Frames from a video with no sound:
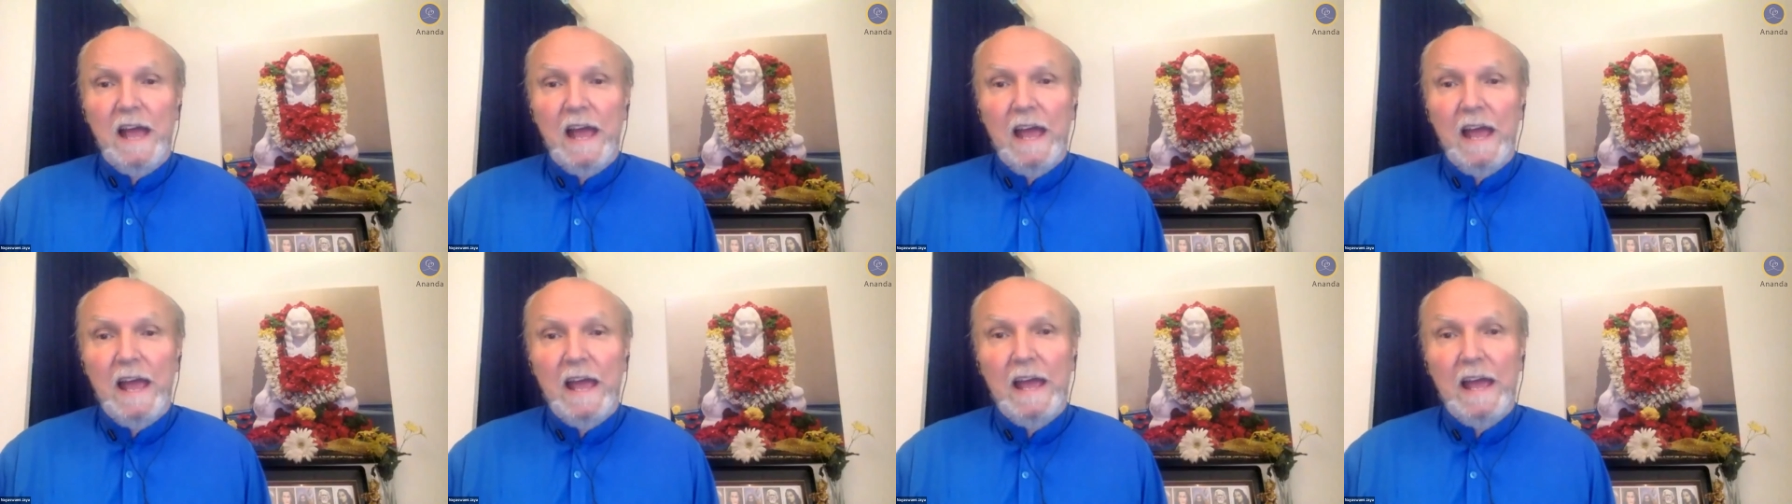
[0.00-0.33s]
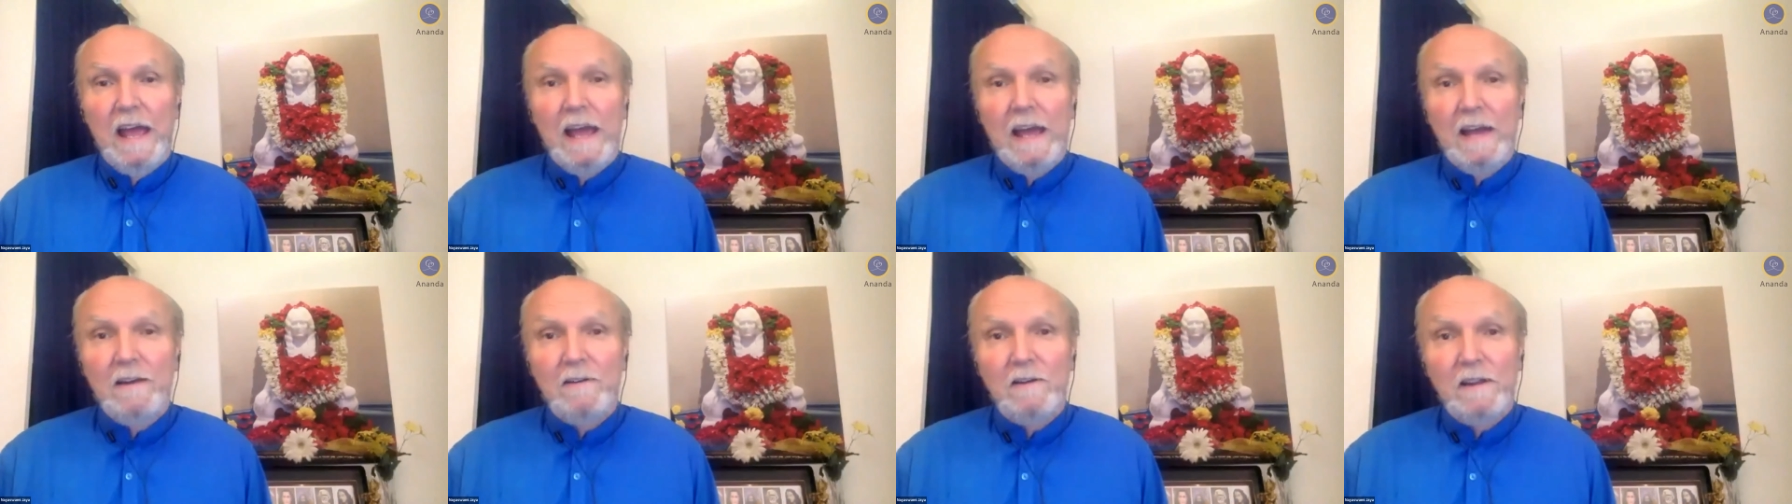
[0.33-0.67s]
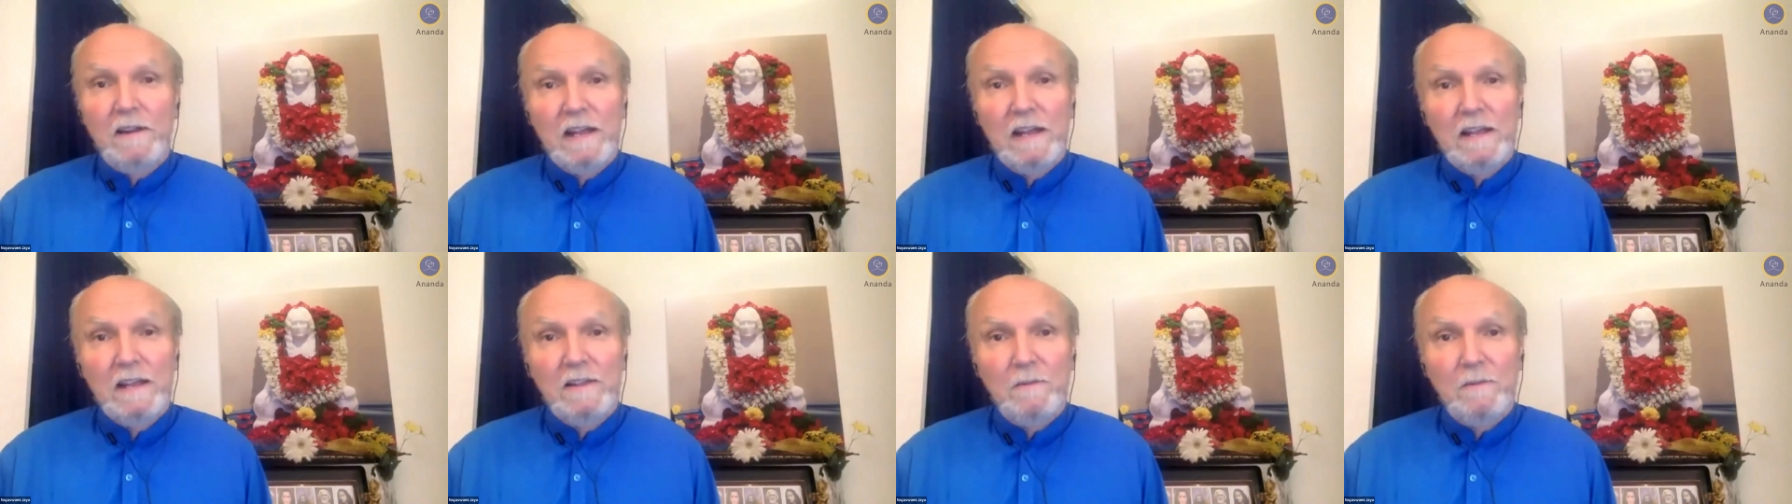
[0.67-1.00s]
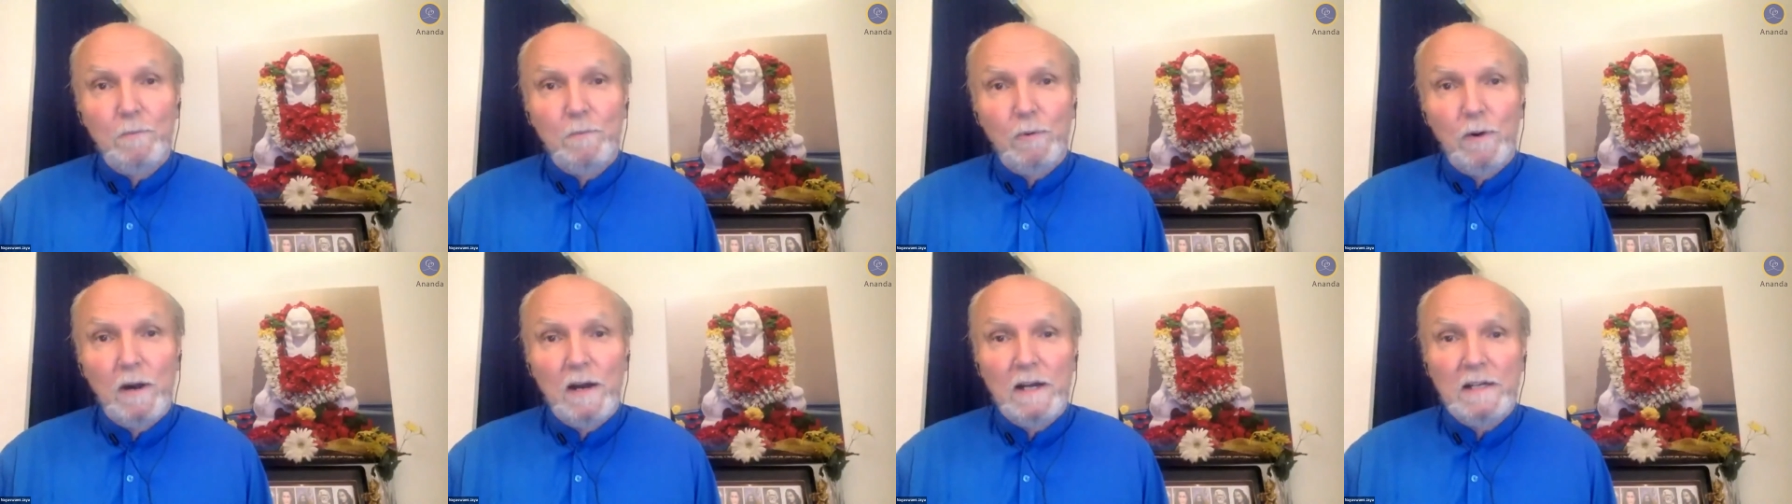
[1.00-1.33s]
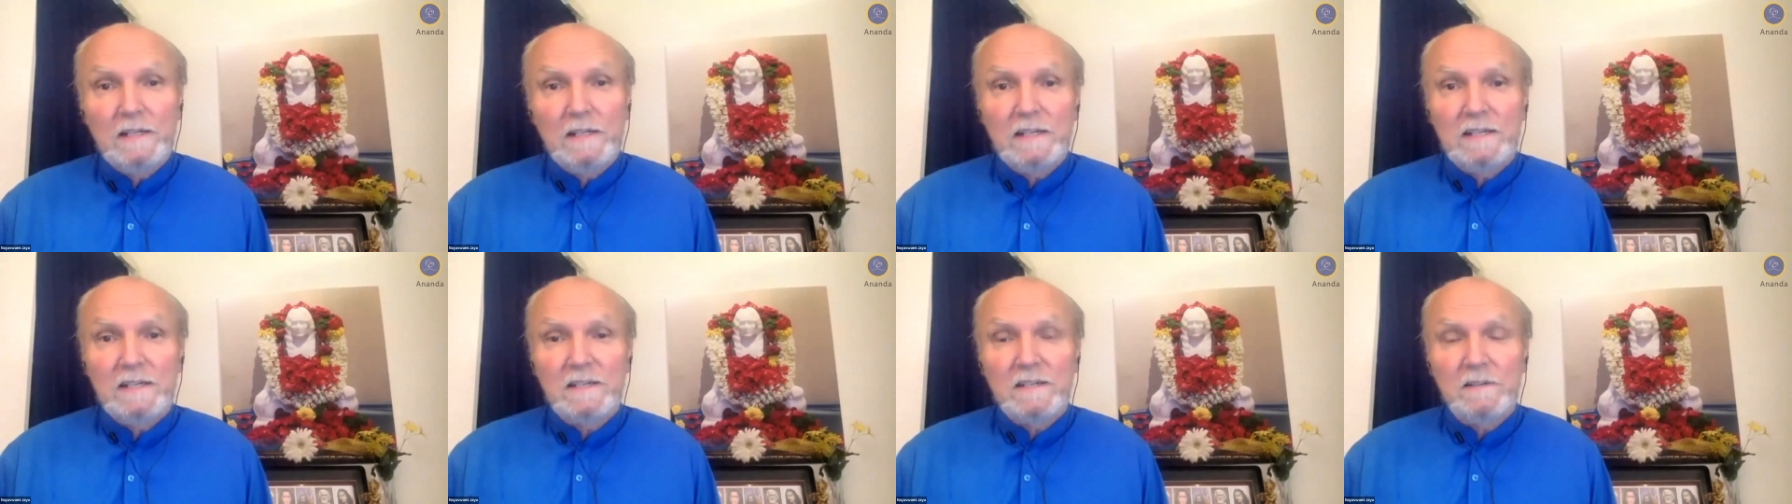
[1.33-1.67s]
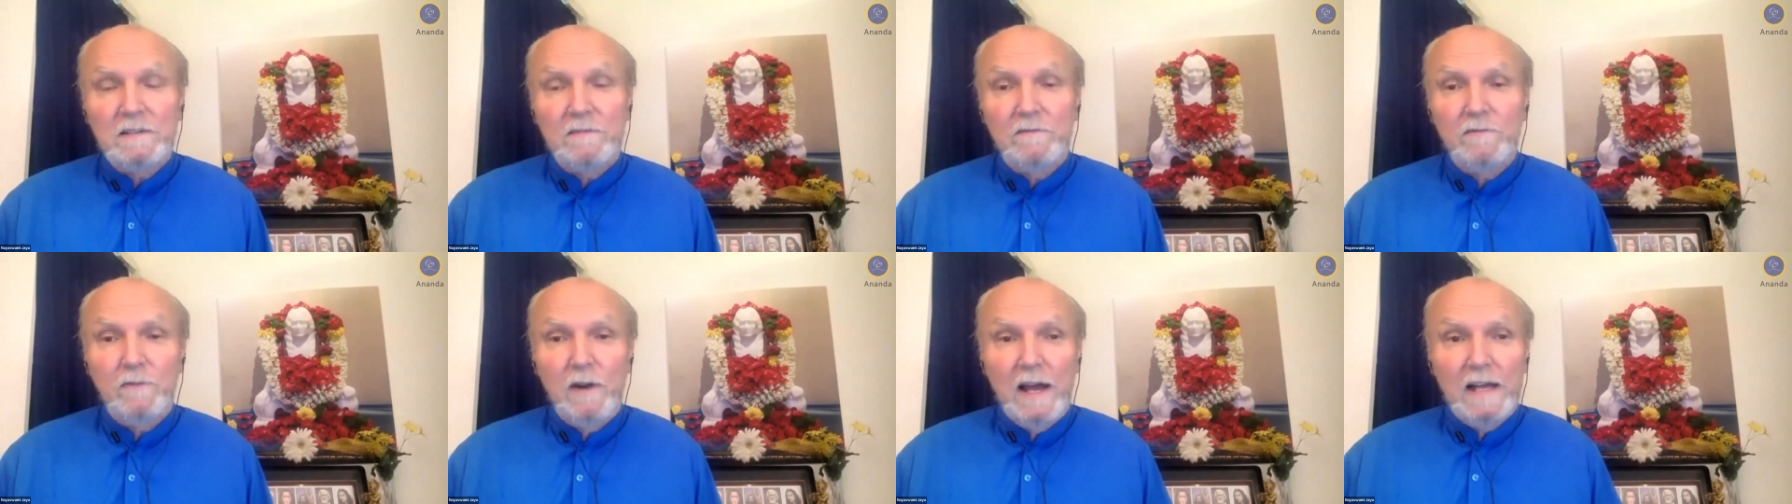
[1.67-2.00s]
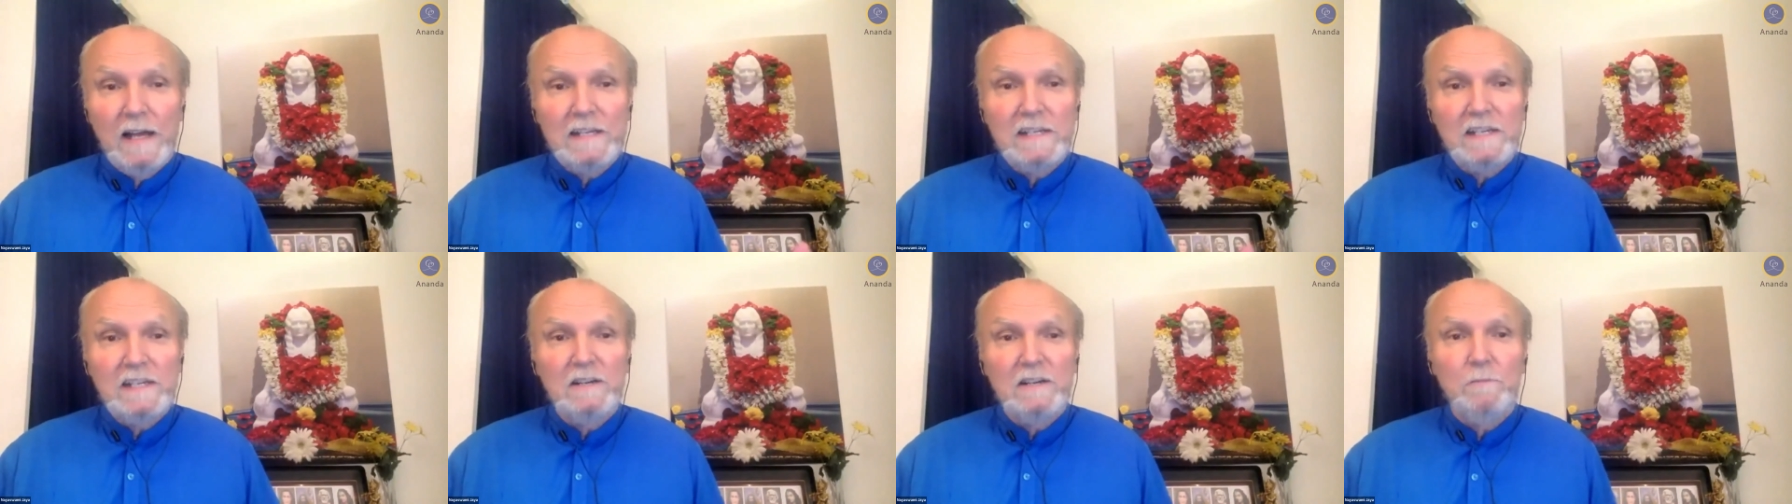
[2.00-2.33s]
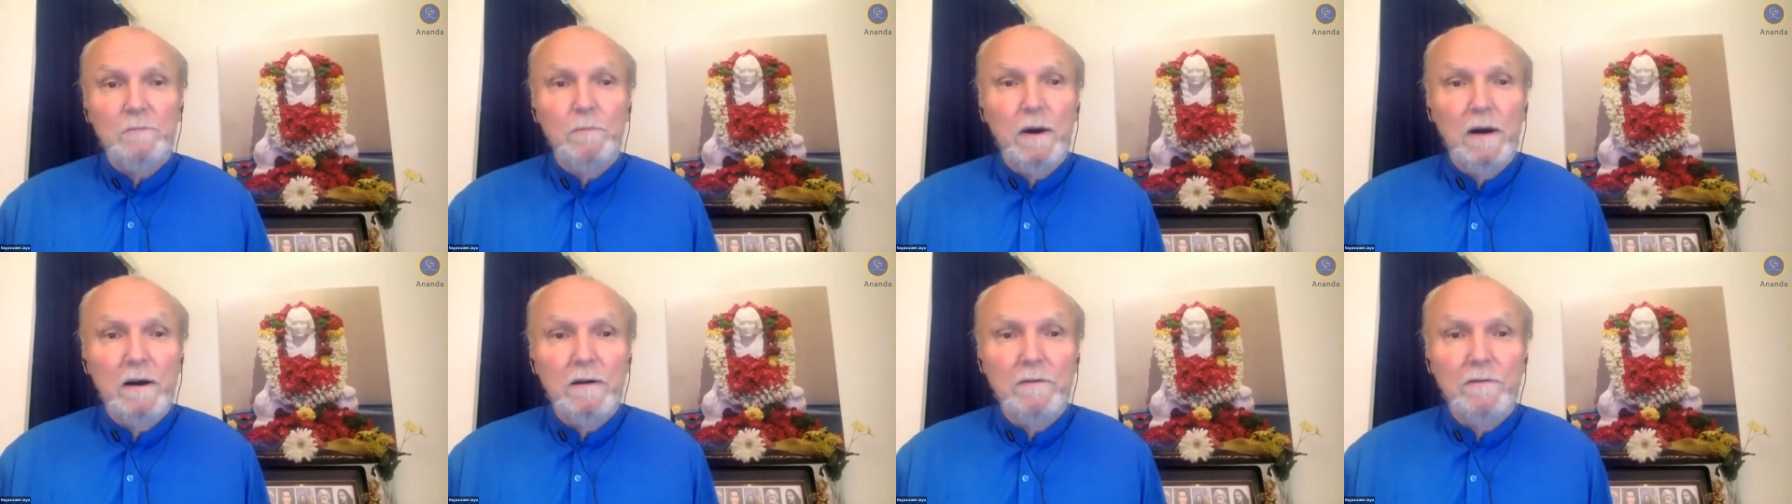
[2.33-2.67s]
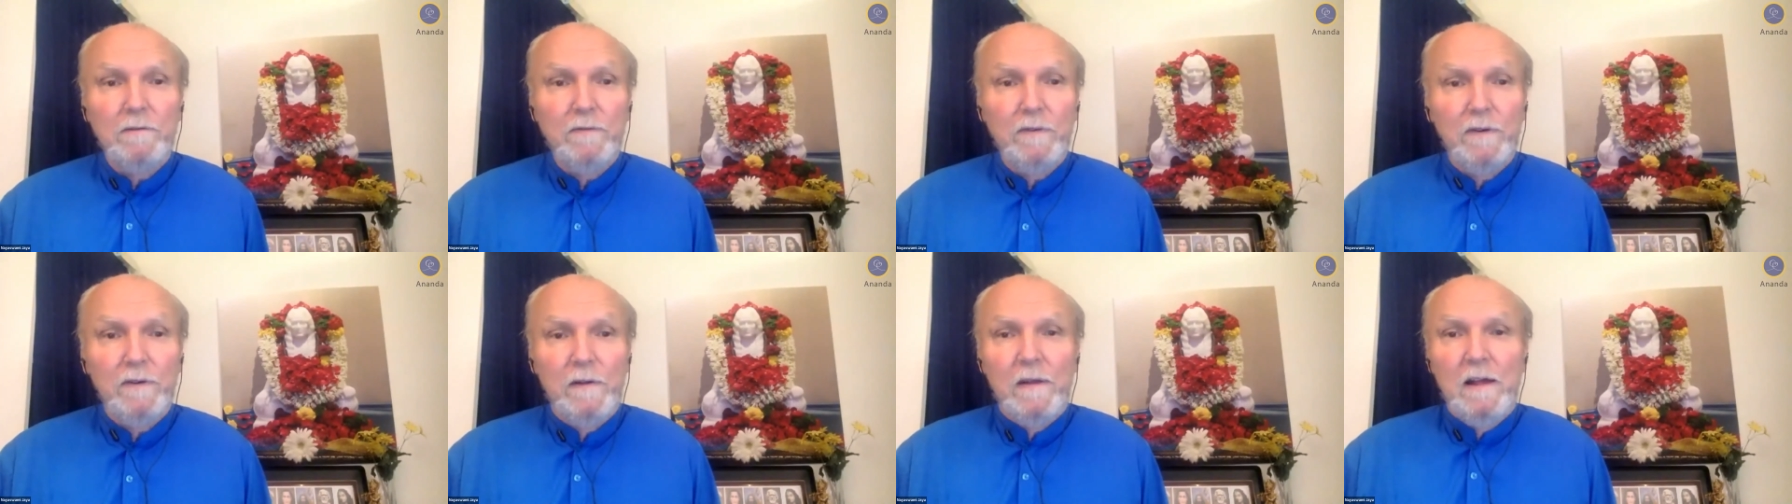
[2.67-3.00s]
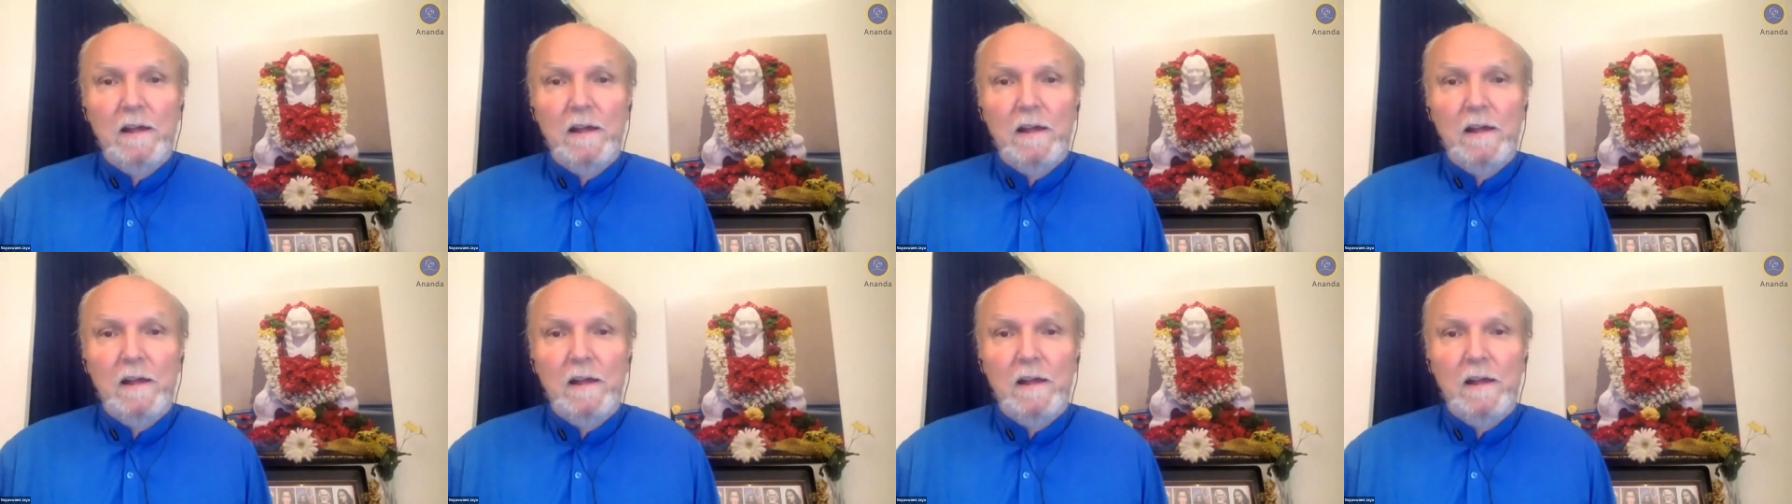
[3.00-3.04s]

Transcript: And in the process of rising above,